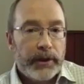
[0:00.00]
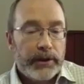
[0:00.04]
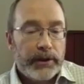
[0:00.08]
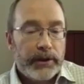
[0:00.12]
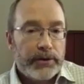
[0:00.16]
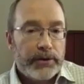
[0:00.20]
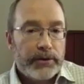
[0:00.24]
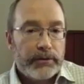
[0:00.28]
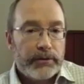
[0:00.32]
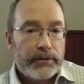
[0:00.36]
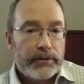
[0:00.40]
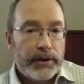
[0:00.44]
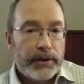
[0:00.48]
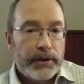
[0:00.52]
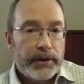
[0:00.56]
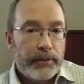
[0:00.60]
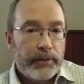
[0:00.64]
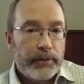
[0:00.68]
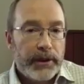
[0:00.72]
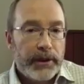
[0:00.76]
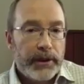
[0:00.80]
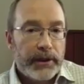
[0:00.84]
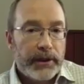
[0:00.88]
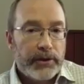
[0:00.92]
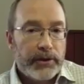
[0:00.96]
registry
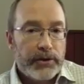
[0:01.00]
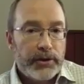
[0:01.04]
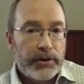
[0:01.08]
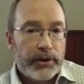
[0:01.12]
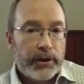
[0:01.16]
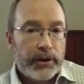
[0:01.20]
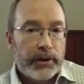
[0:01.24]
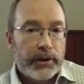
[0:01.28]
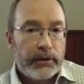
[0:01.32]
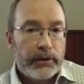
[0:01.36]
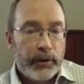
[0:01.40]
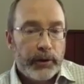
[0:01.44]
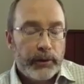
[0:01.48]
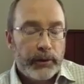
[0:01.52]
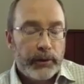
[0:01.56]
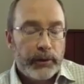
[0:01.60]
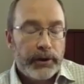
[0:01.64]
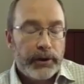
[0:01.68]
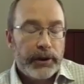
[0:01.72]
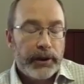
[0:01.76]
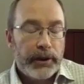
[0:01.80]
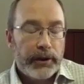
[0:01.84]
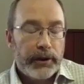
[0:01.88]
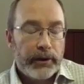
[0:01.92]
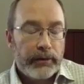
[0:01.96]
by next year when
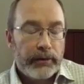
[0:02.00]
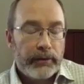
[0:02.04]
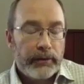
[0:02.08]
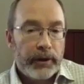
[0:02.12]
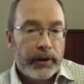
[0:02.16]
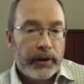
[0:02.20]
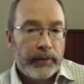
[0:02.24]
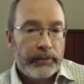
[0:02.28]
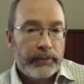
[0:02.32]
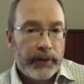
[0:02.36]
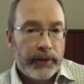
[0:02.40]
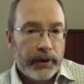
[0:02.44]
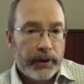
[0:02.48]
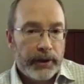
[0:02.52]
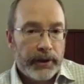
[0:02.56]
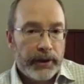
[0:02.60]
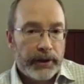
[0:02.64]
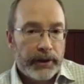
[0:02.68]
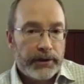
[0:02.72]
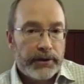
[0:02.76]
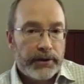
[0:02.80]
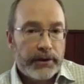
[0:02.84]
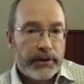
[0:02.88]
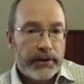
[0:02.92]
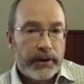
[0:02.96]
we get our
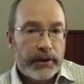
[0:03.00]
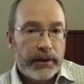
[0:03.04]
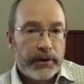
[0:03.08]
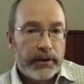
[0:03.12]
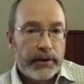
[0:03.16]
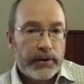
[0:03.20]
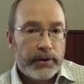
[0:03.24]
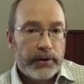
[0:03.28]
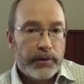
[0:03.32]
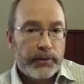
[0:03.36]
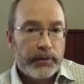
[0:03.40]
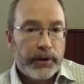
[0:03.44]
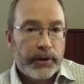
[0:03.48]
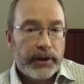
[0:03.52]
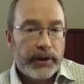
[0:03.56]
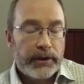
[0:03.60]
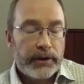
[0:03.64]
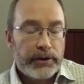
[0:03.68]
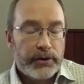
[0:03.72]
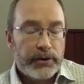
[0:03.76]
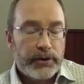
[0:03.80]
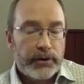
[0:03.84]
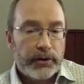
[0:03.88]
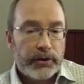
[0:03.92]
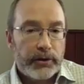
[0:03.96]
next nurse
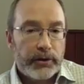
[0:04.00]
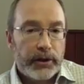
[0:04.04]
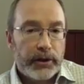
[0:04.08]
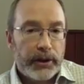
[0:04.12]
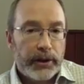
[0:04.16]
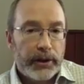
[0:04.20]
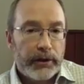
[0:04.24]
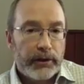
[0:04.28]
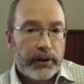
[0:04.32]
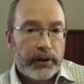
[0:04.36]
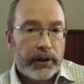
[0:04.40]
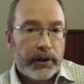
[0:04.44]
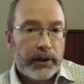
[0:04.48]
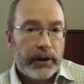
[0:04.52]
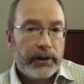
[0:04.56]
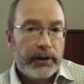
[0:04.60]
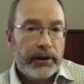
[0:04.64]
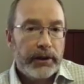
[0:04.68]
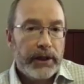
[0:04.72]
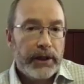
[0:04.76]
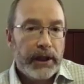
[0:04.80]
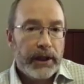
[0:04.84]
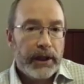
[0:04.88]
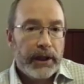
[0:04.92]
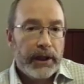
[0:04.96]
practitioner hired
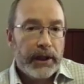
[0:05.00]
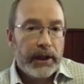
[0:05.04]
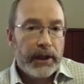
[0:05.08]
on.